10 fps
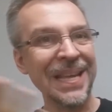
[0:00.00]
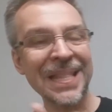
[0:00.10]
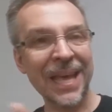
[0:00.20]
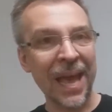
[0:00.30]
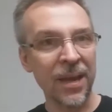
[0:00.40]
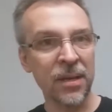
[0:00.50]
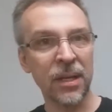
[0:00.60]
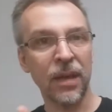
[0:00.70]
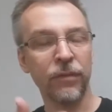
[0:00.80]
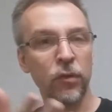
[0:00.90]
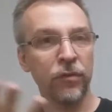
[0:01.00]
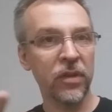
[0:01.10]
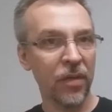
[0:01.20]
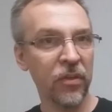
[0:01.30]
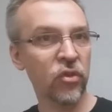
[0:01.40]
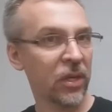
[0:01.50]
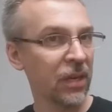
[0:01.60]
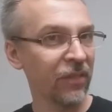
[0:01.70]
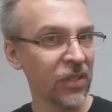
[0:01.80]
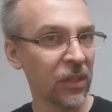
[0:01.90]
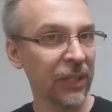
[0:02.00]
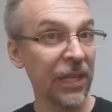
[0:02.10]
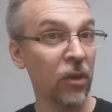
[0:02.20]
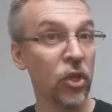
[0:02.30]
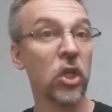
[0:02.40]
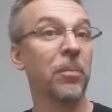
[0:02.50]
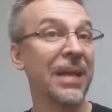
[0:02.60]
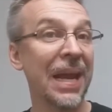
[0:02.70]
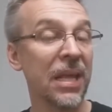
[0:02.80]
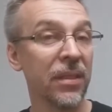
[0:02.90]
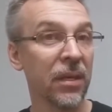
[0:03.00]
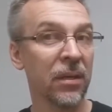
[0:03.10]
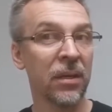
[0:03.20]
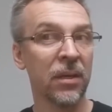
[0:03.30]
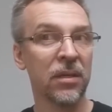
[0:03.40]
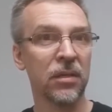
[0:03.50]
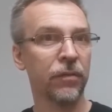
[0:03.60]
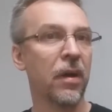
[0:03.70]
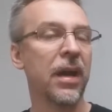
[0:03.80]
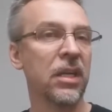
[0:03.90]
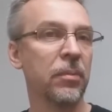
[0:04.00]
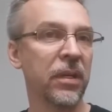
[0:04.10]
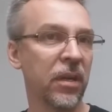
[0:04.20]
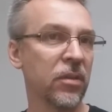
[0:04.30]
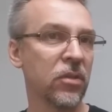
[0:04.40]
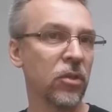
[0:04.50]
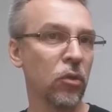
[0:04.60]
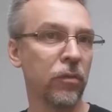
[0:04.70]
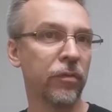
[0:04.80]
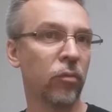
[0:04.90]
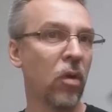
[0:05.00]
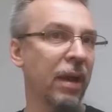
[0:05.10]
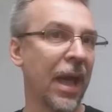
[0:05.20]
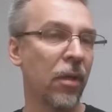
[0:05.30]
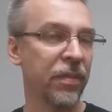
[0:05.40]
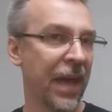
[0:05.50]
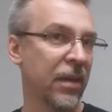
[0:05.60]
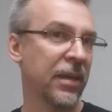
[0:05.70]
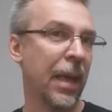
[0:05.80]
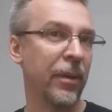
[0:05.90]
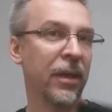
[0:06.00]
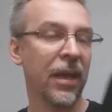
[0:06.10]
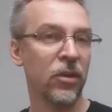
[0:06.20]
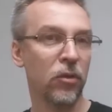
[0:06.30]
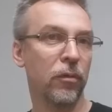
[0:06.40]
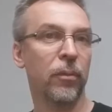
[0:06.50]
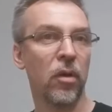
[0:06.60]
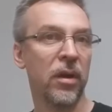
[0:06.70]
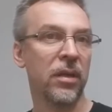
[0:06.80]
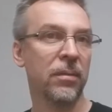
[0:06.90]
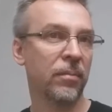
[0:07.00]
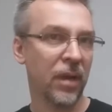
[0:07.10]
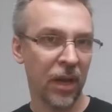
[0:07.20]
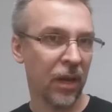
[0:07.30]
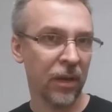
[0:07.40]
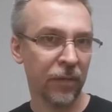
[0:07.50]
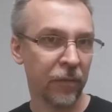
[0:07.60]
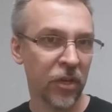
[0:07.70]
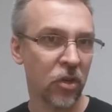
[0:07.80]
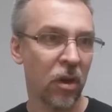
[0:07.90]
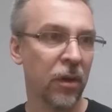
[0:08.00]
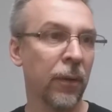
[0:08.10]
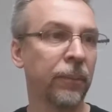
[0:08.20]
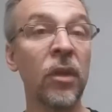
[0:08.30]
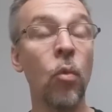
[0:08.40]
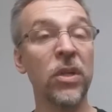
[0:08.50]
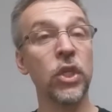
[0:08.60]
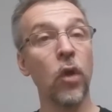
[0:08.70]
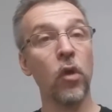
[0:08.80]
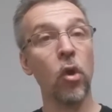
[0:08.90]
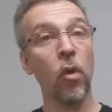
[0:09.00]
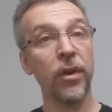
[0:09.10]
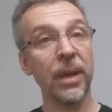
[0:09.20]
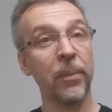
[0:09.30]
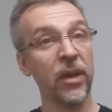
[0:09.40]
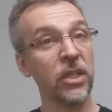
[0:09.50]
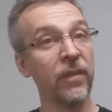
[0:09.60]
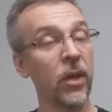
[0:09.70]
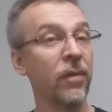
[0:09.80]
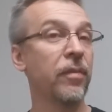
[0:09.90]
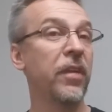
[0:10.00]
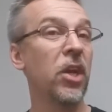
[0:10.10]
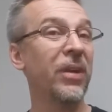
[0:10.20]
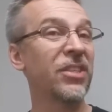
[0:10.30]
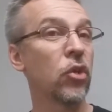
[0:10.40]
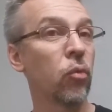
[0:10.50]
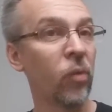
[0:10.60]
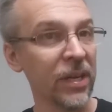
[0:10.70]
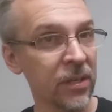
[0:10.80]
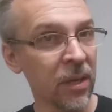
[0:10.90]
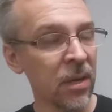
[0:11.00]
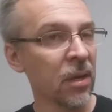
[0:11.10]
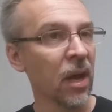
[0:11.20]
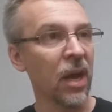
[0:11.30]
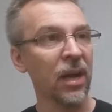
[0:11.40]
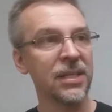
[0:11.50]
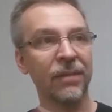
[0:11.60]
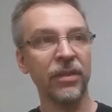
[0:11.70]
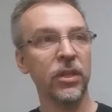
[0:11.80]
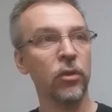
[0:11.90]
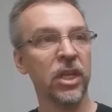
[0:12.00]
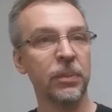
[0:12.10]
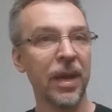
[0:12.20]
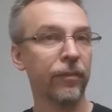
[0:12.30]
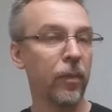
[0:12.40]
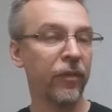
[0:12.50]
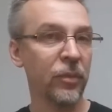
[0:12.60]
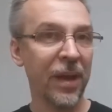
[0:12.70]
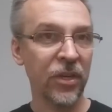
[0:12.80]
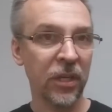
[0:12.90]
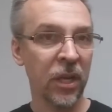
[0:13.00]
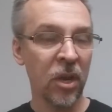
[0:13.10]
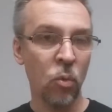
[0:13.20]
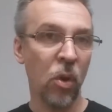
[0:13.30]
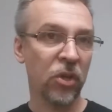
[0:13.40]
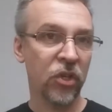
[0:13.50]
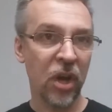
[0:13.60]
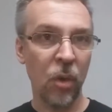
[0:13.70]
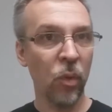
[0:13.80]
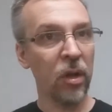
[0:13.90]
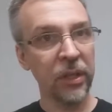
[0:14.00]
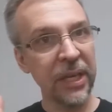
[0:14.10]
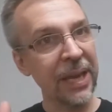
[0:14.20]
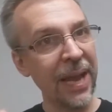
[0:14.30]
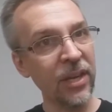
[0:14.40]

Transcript: in the end, if you've done the trick convincingly, there shouldn't be anything to find because you've wrung out that gimmick and you've brought in a fresh card. What's the overall quality and production value of the video? It's great. It's everything you'd expect from Murphy's Magic. Well shot, well lit,